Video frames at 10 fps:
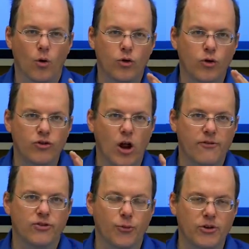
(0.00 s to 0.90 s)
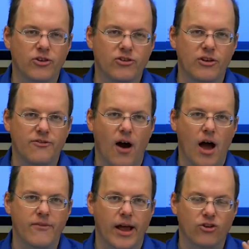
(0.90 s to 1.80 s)
Using Office
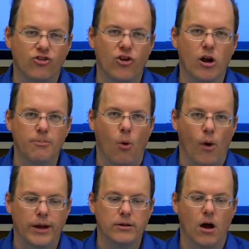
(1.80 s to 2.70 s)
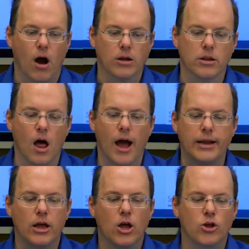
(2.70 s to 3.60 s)
365 and SharePoint
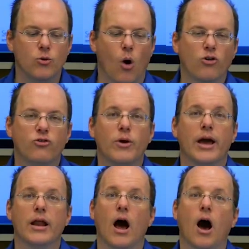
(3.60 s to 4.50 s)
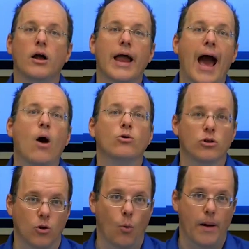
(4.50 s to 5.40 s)
Online, you also get an
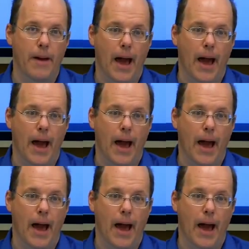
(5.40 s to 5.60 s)
Outlook web